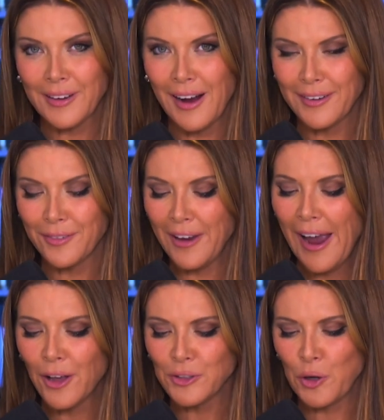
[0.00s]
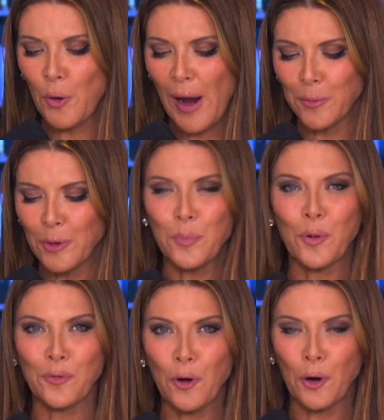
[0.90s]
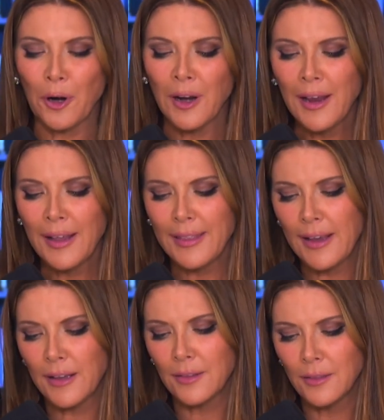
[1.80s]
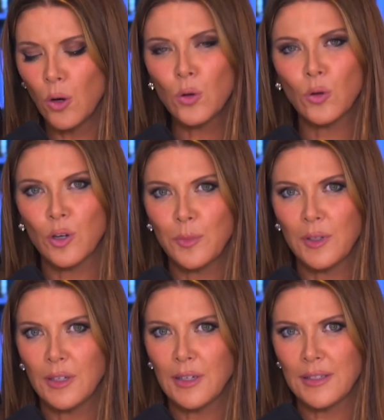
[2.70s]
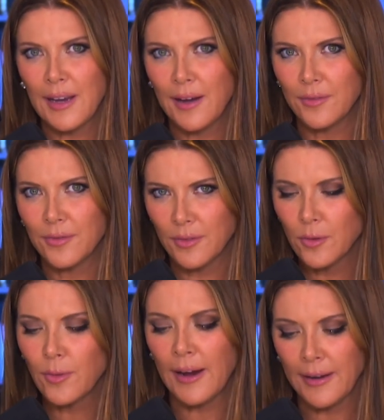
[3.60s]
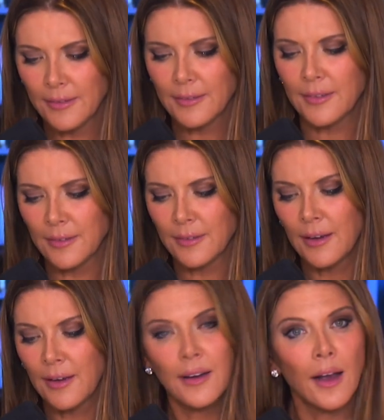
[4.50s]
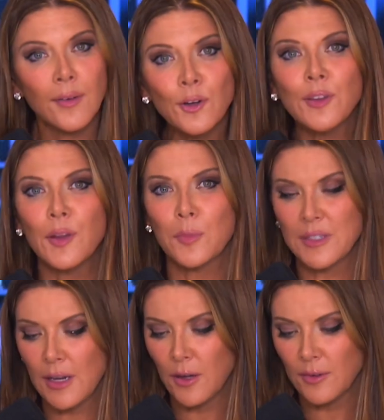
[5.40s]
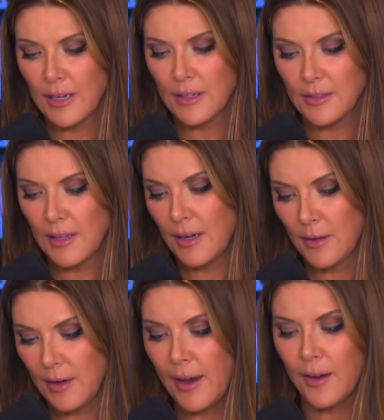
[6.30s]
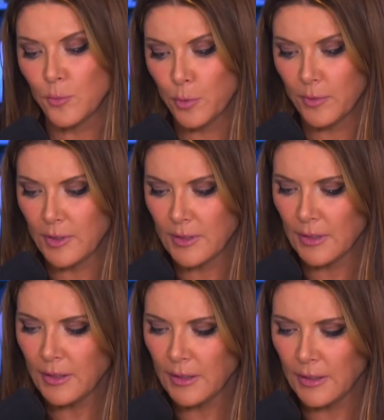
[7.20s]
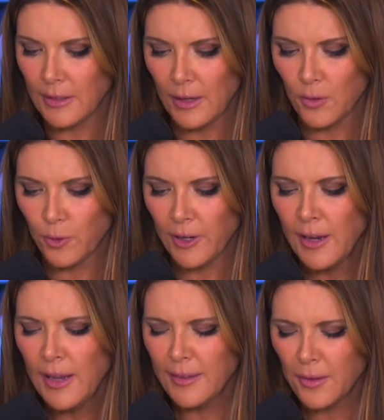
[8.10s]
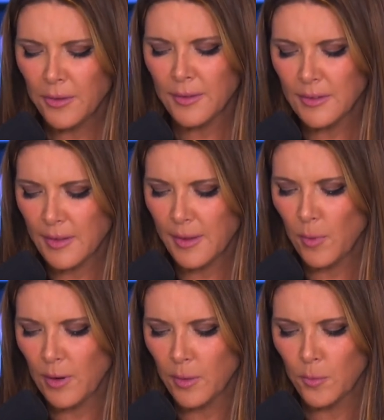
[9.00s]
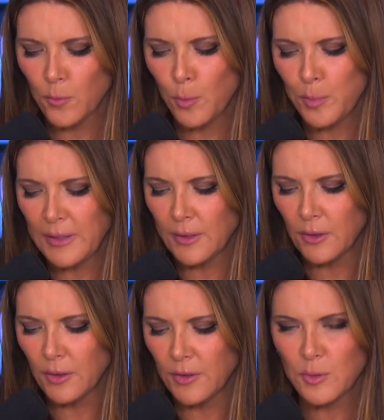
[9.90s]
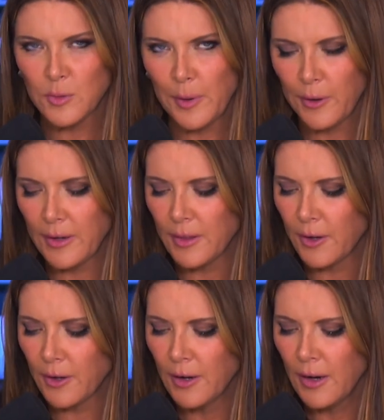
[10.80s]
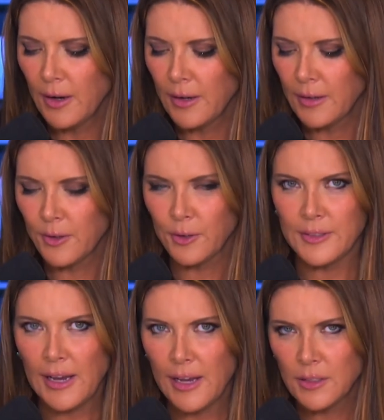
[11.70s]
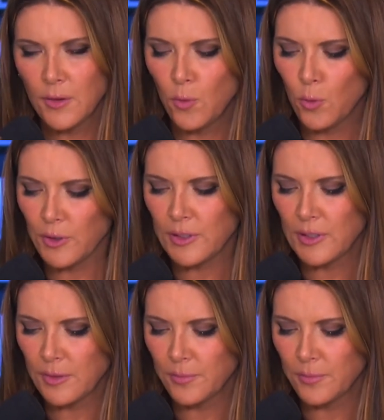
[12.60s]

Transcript: kind of gal. So I would prefer that local communities have the right to govern themselves as they have previously in California. The other thing is that they want to repeal, this was buried in their task force,